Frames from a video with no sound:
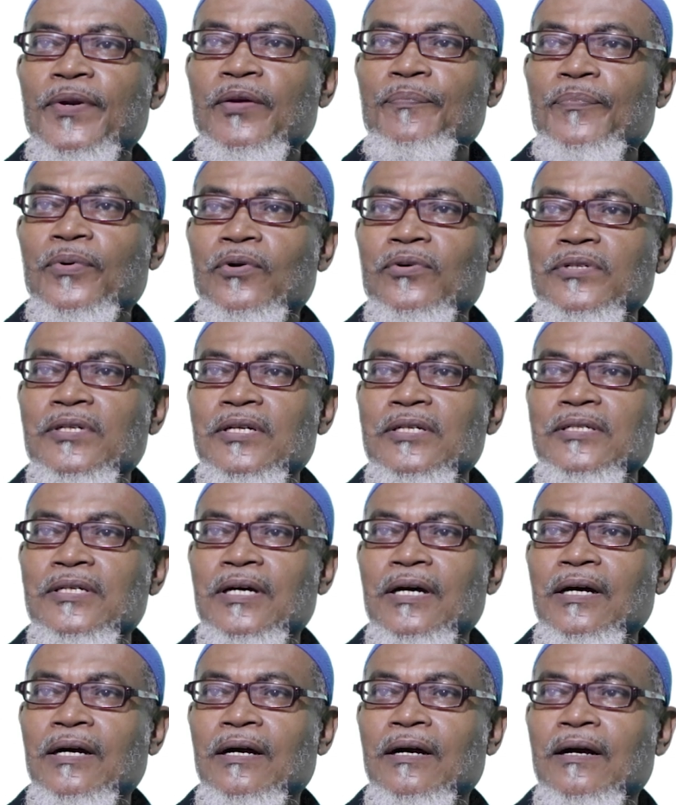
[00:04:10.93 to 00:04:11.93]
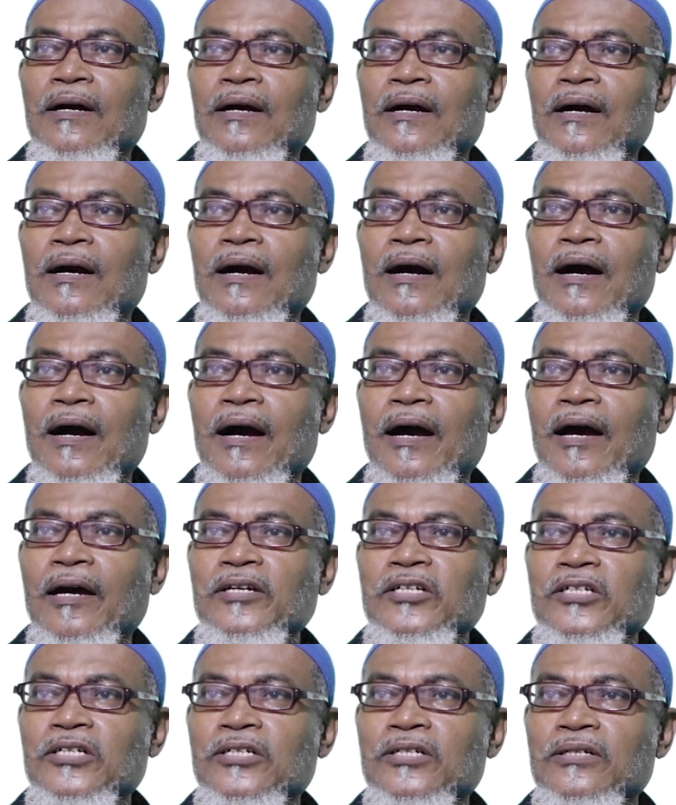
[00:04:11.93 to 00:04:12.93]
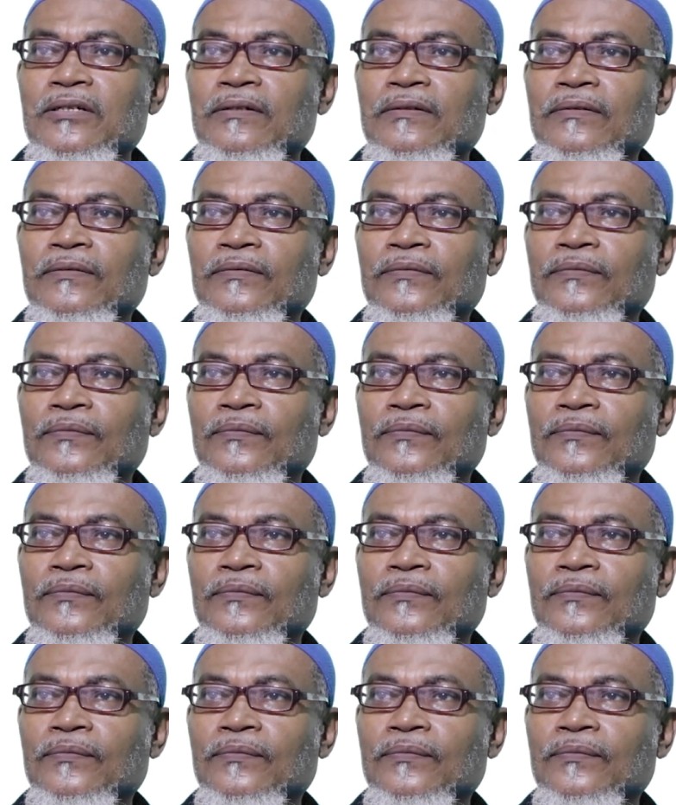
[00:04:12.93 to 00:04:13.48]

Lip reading: preprocessor hash